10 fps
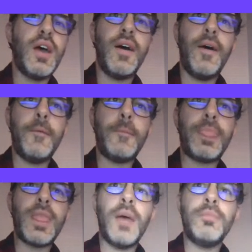
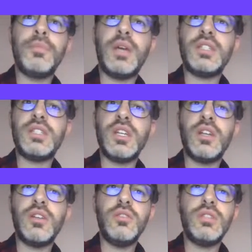I'm guessing
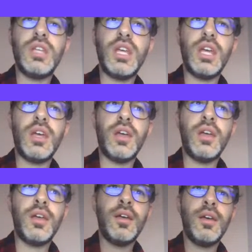you're using
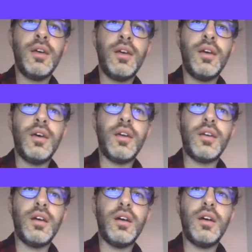
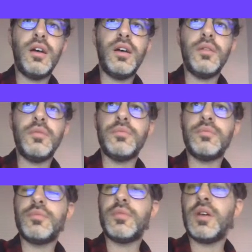like a